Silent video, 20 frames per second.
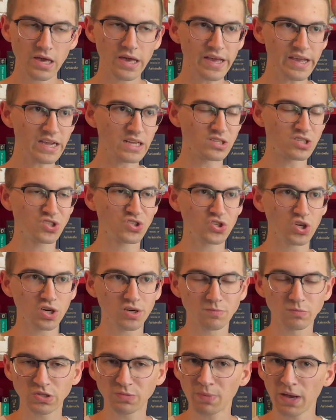It's
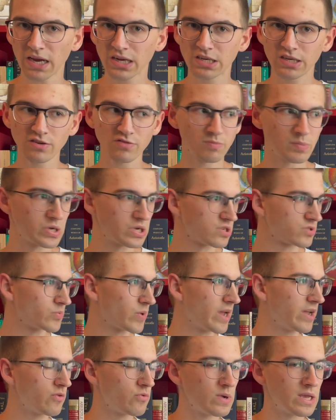circumspective because,
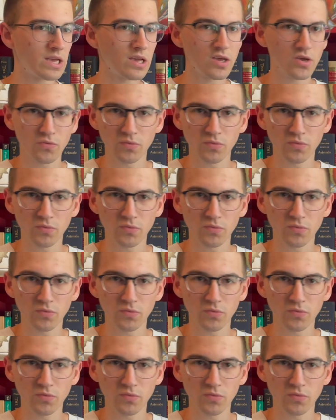right, we